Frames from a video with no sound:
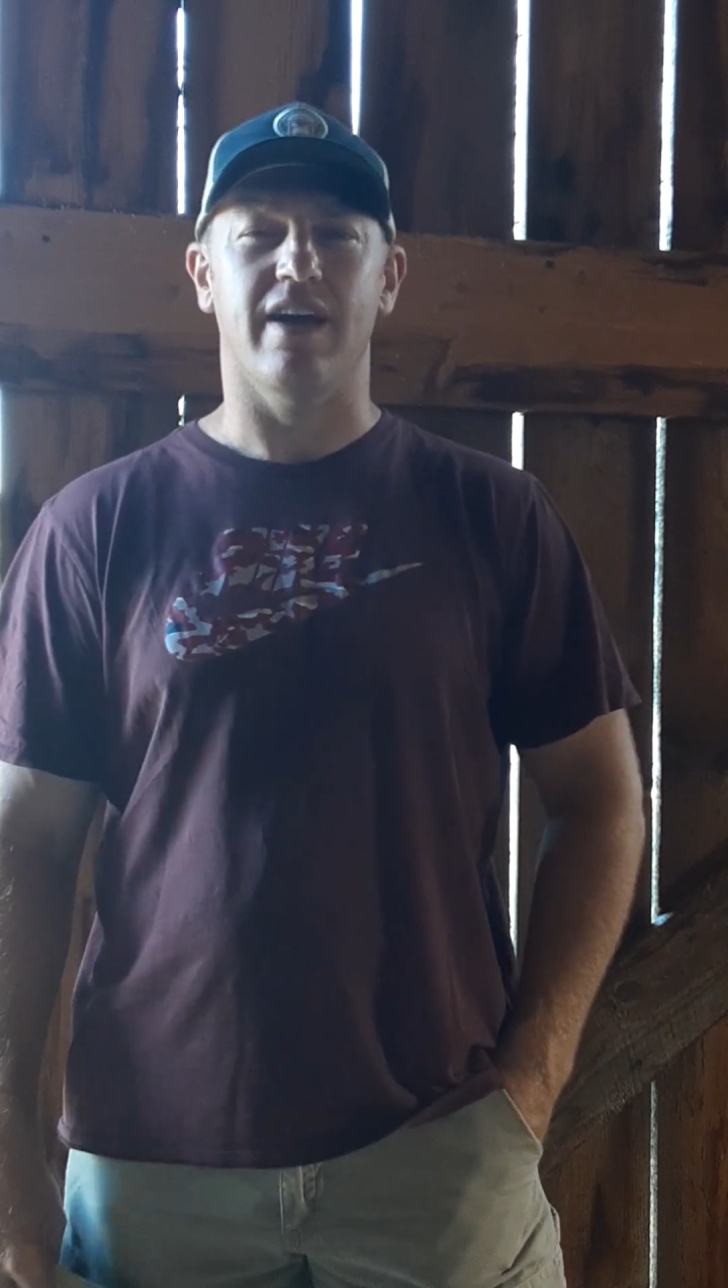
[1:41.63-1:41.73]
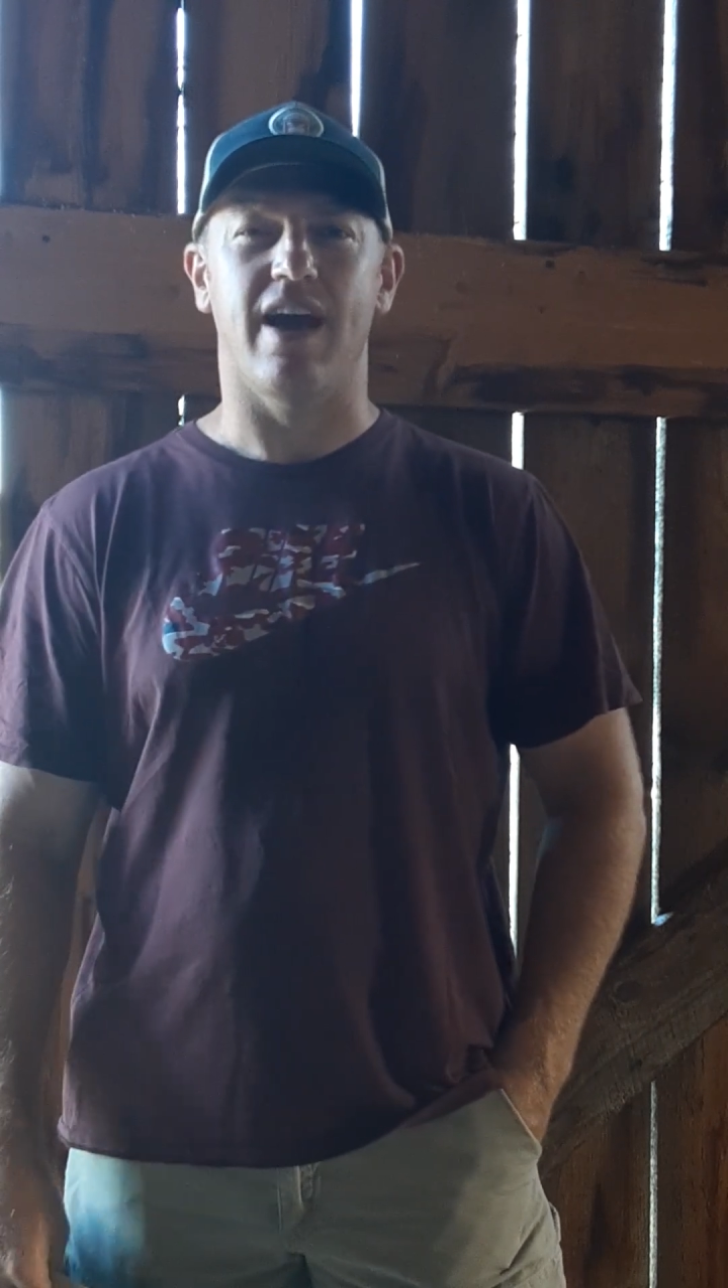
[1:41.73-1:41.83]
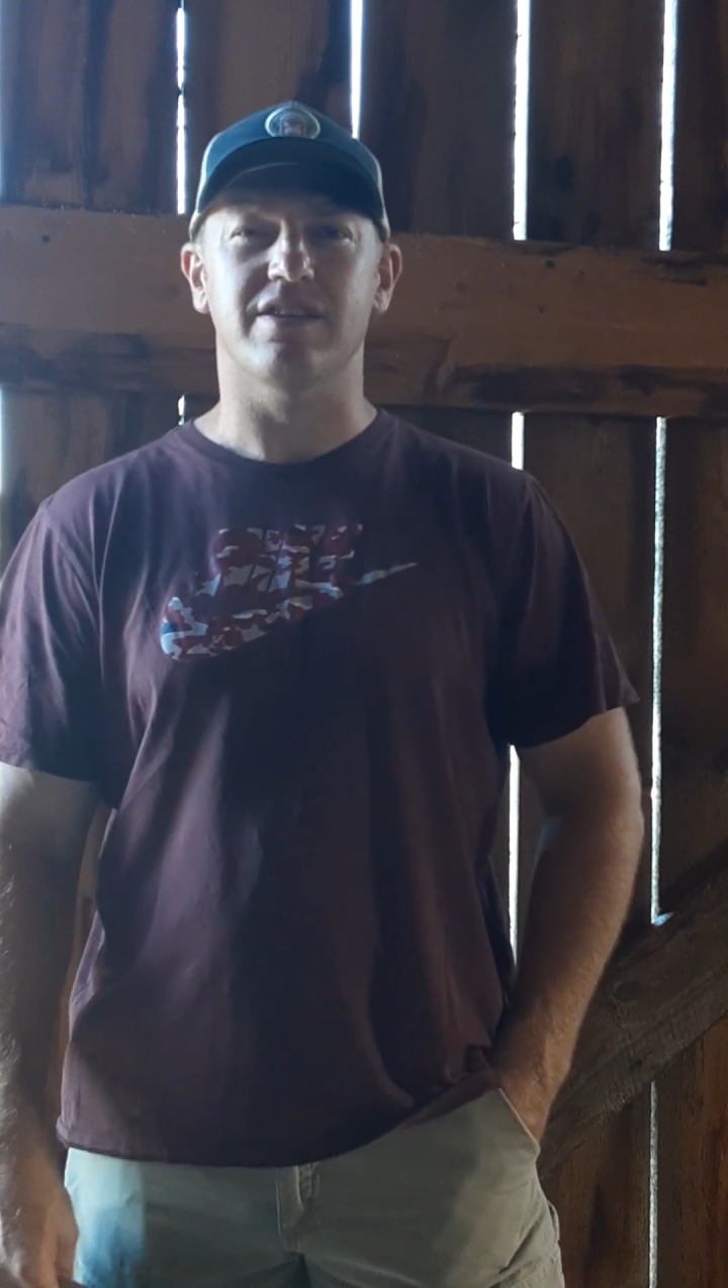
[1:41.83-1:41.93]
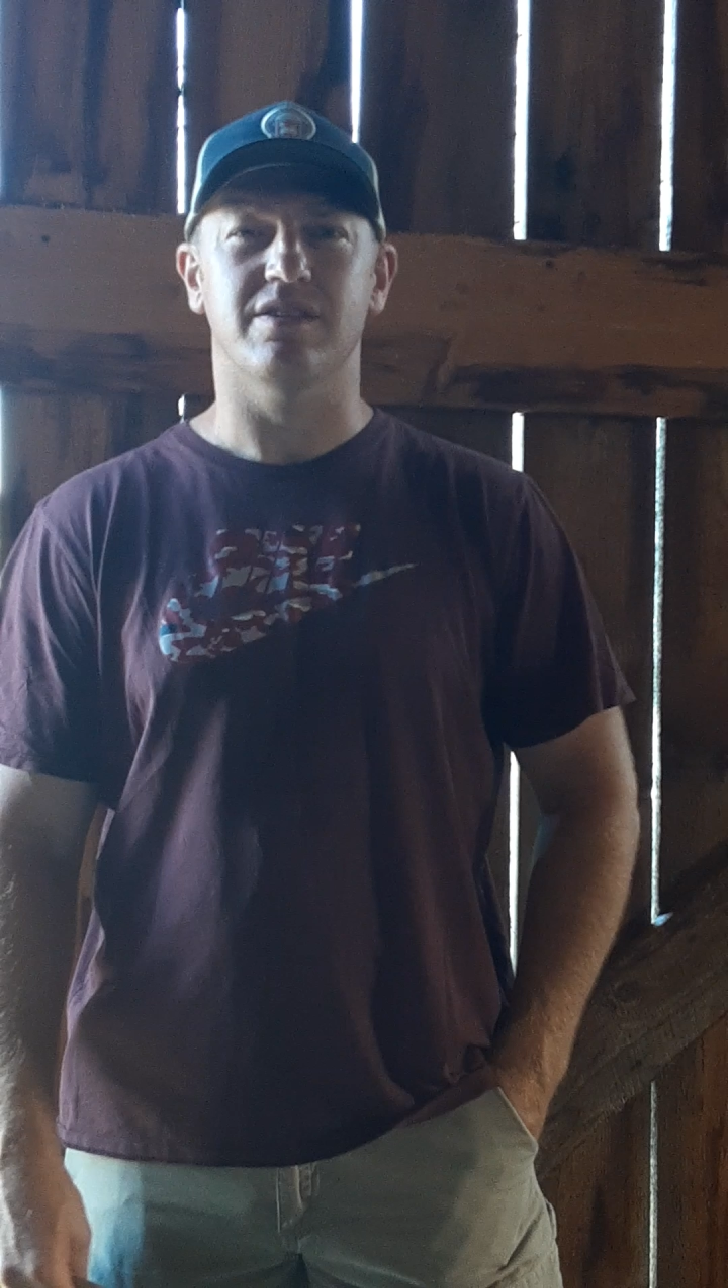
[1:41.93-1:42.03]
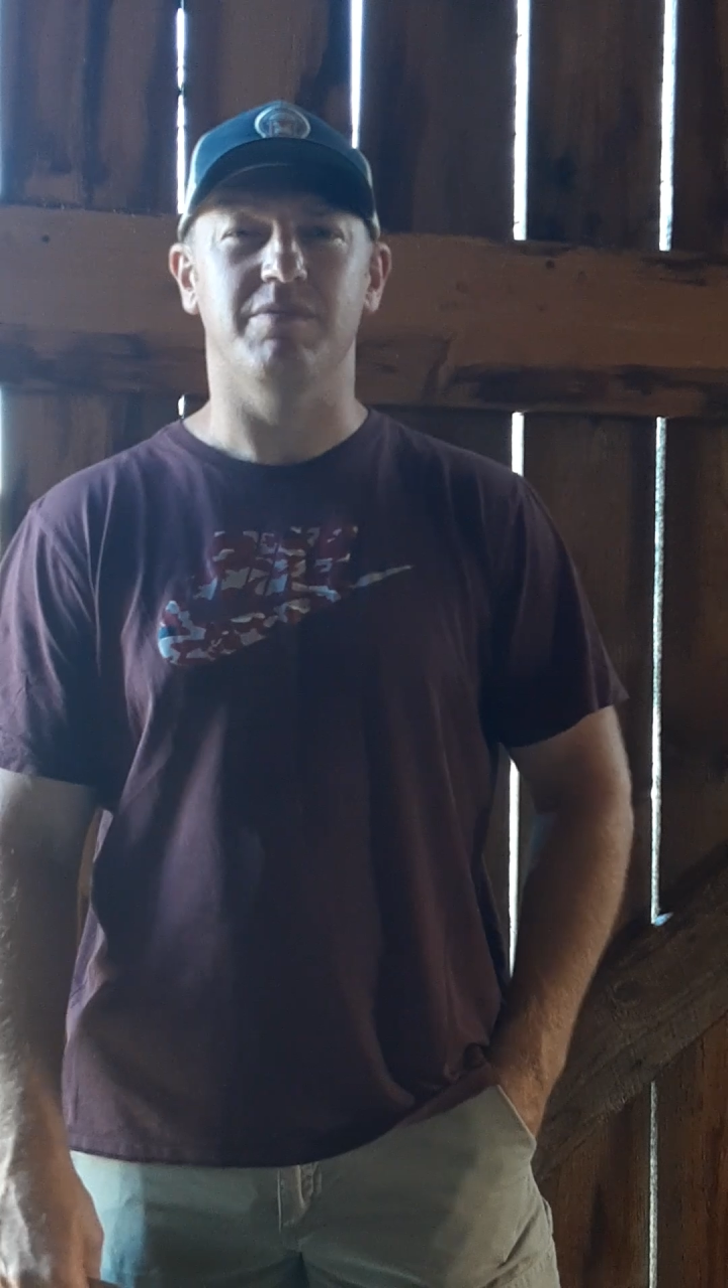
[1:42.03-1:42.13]

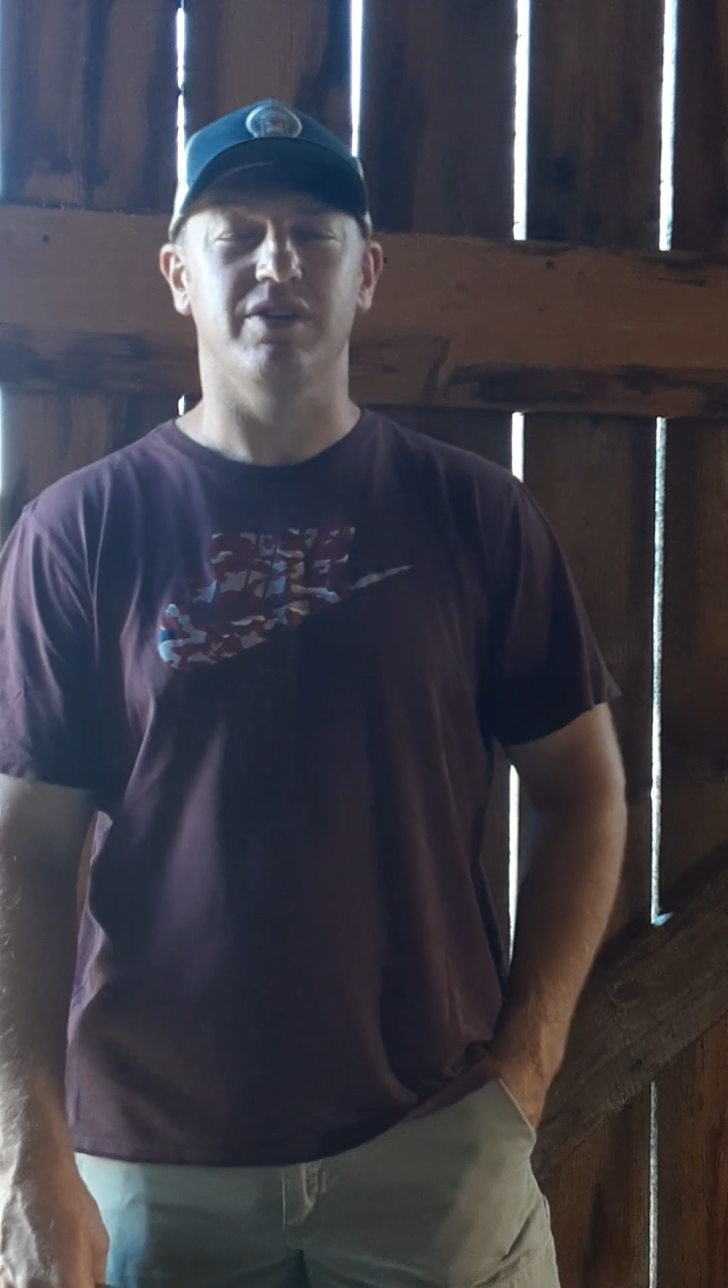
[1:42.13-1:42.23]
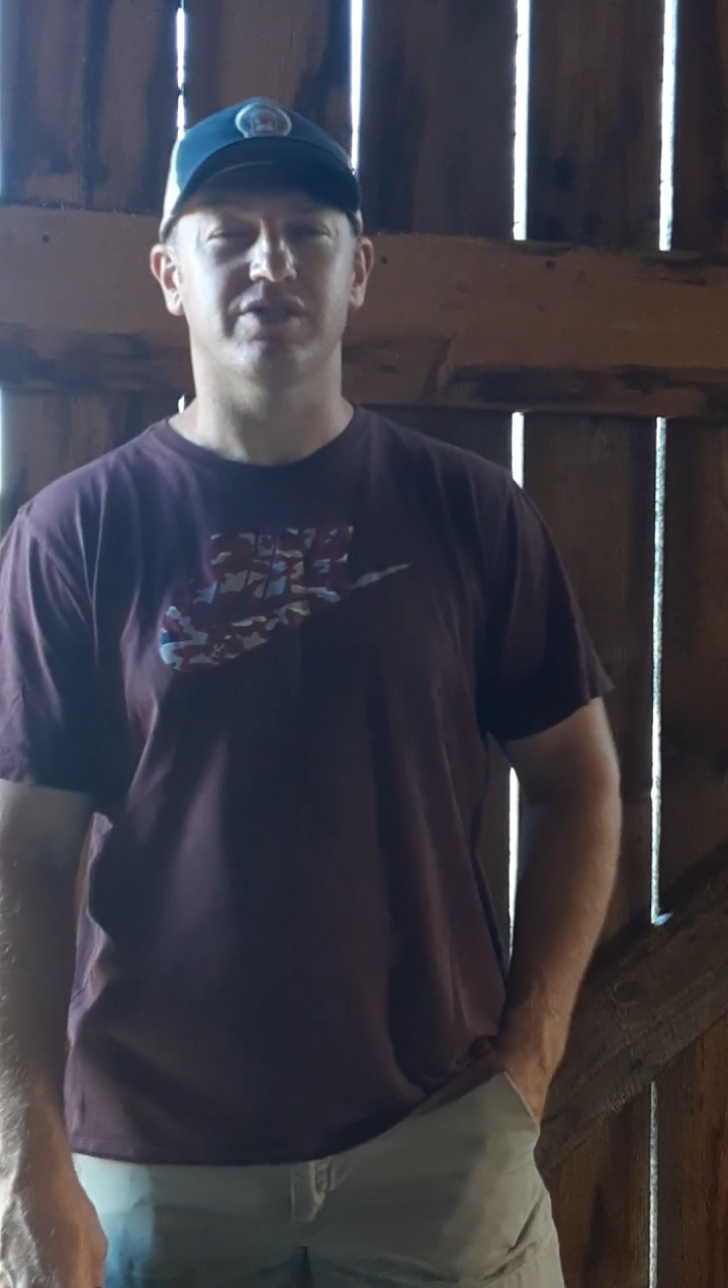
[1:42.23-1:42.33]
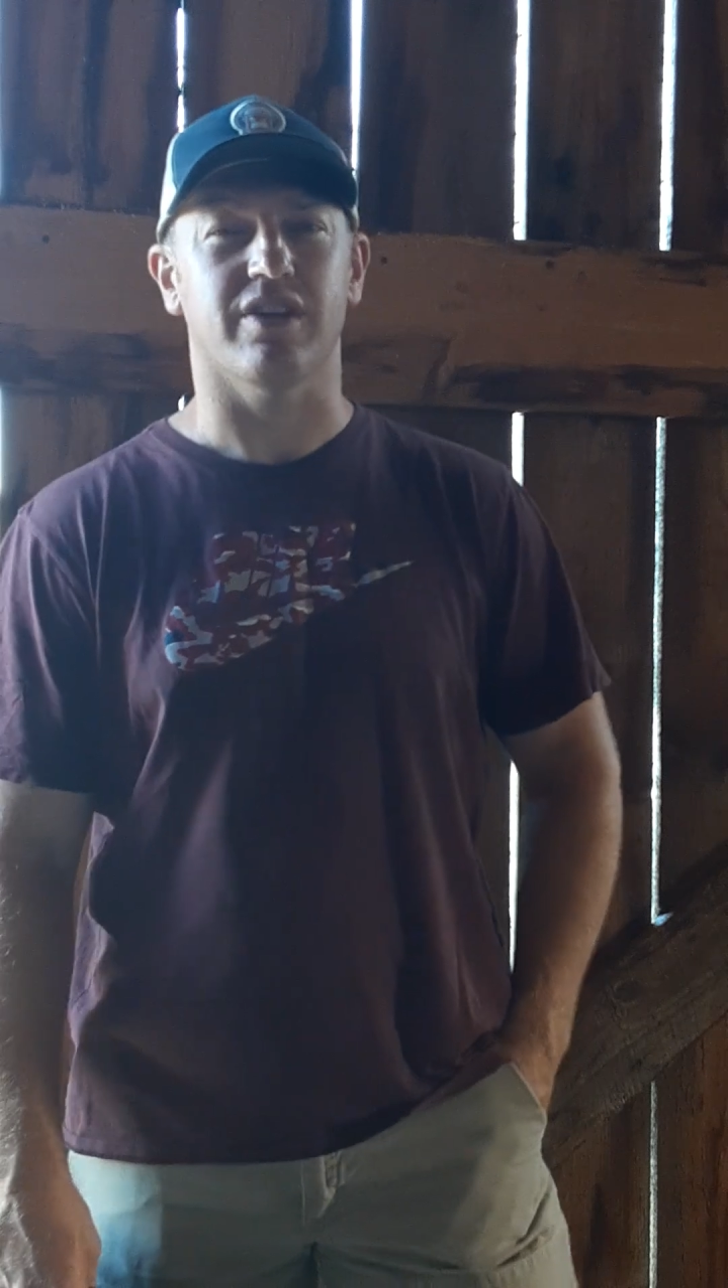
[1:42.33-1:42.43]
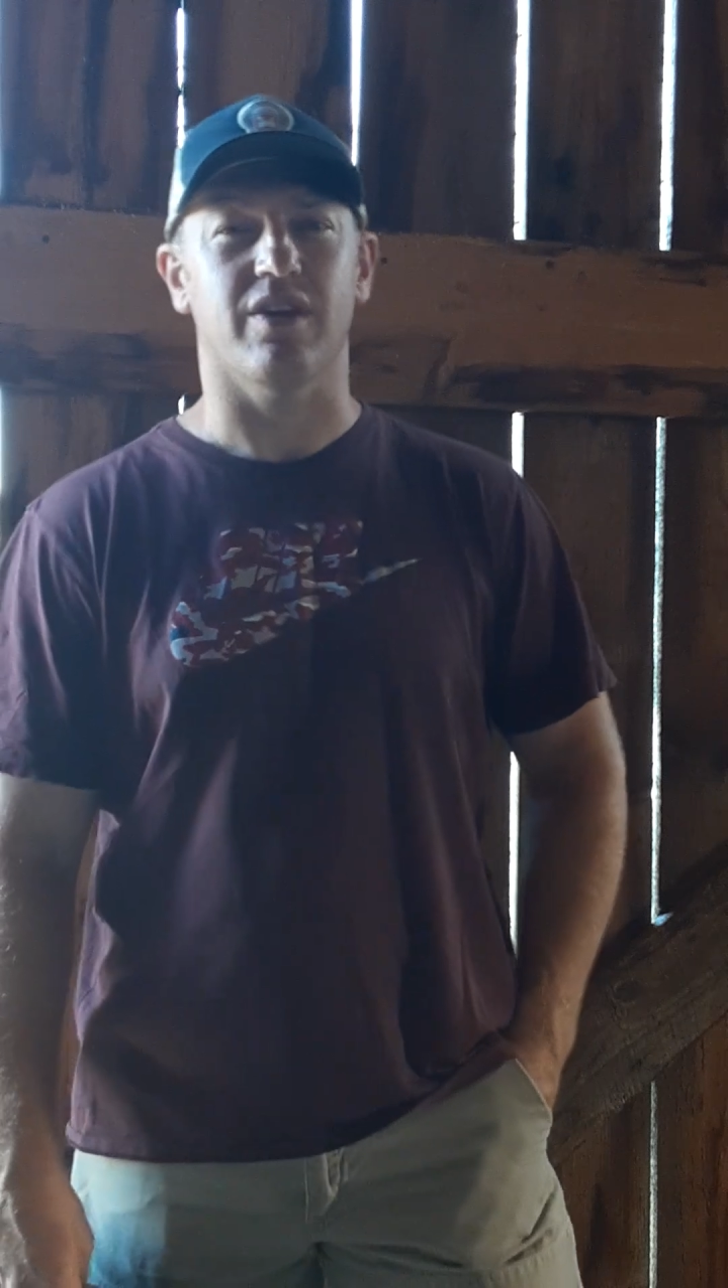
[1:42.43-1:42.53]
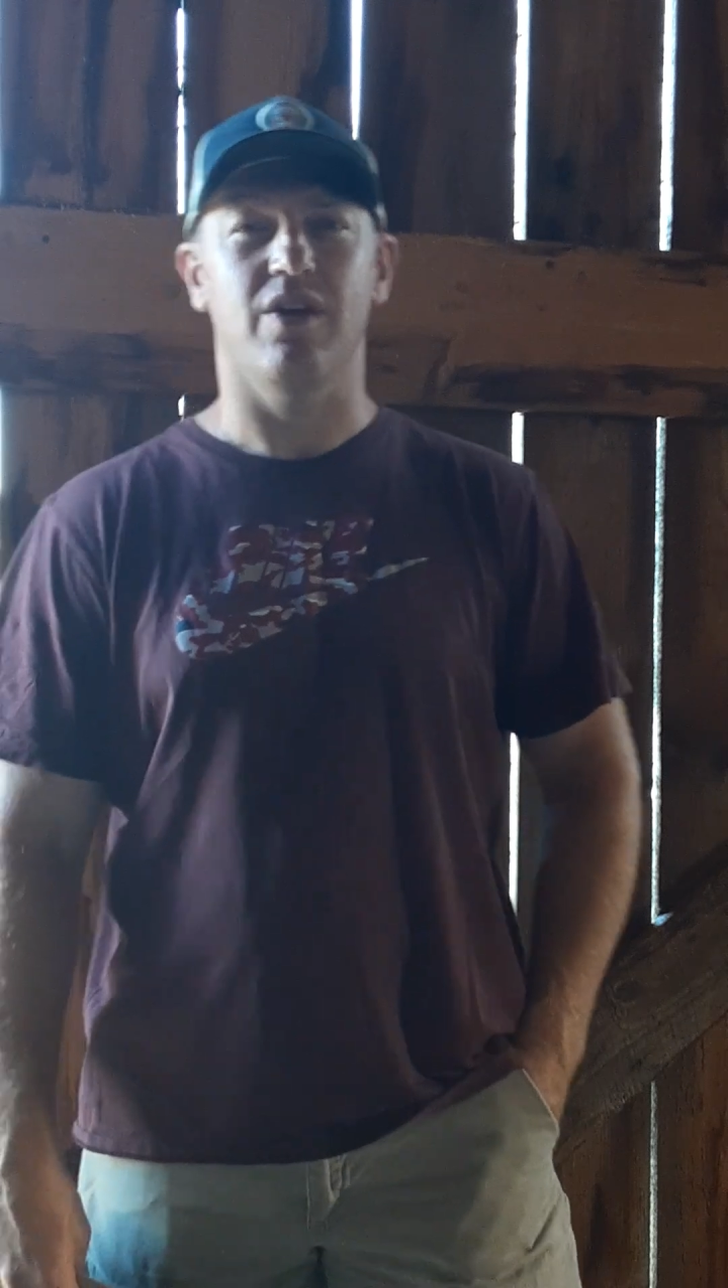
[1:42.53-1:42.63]
asked him, he's
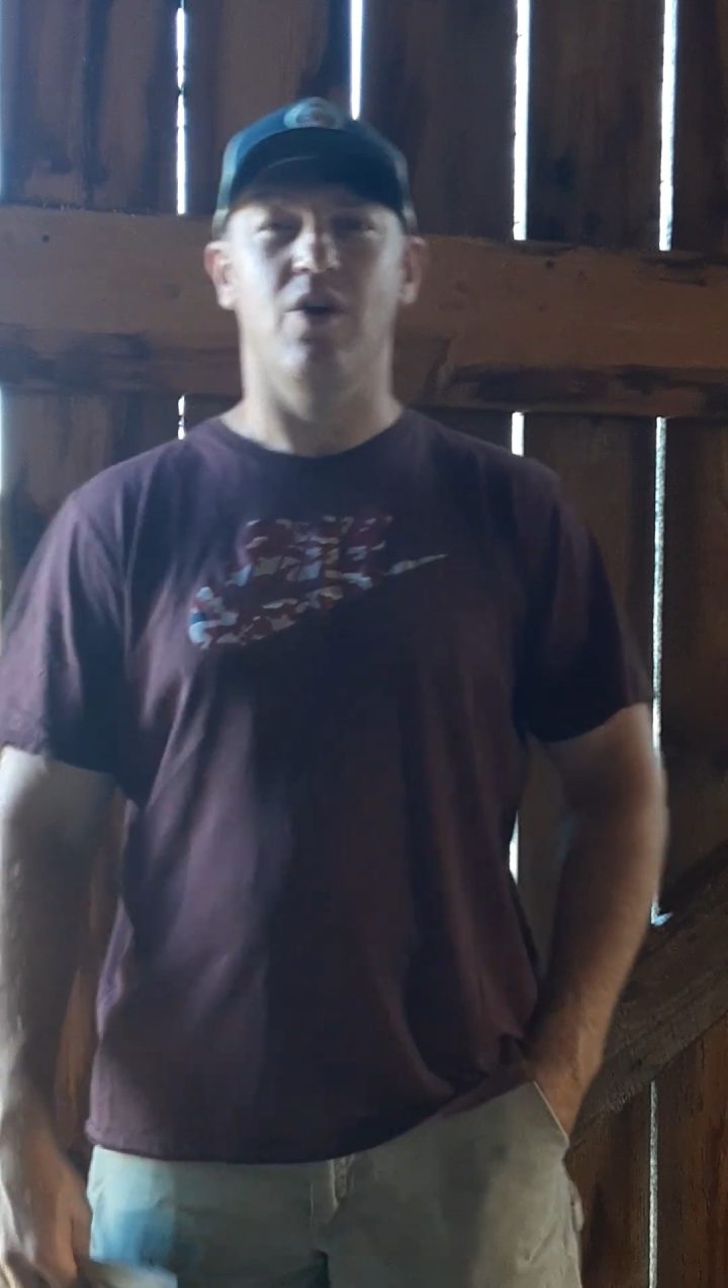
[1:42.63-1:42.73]
like,